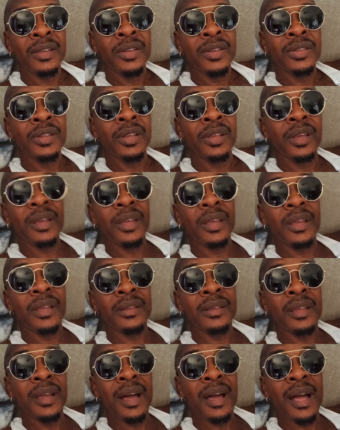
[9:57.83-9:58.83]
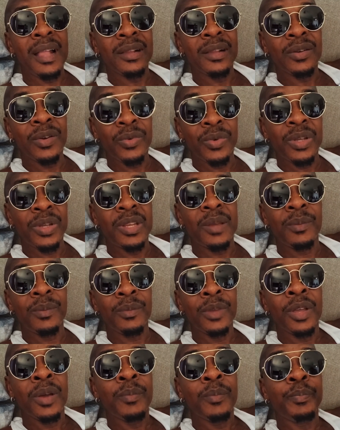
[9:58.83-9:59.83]
The
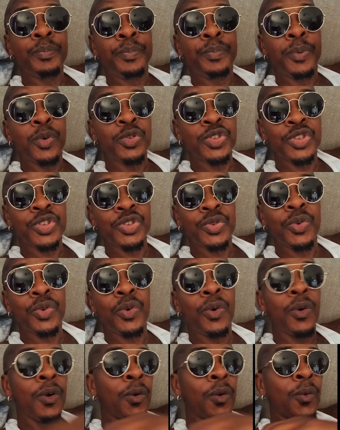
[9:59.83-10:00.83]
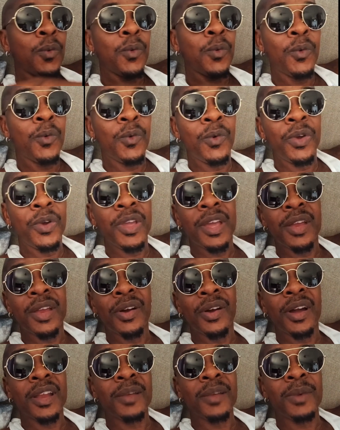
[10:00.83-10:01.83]
algorithm push you way
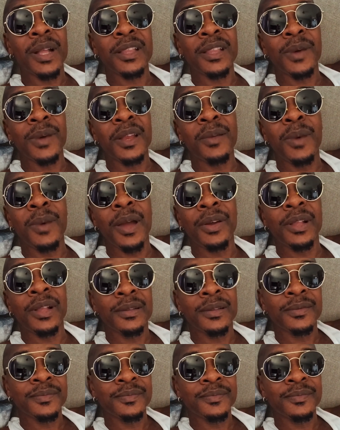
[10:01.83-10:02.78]
down at the bottom of the barrel.